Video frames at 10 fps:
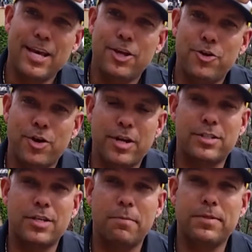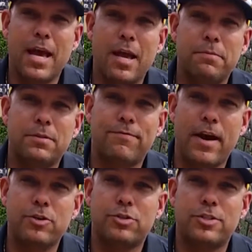you're going to sometimes
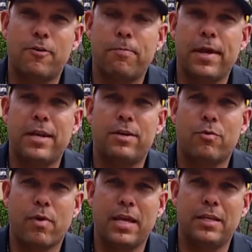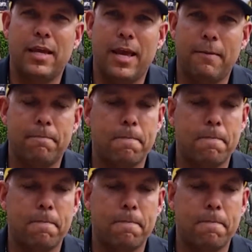find yourself playing in a rainy game.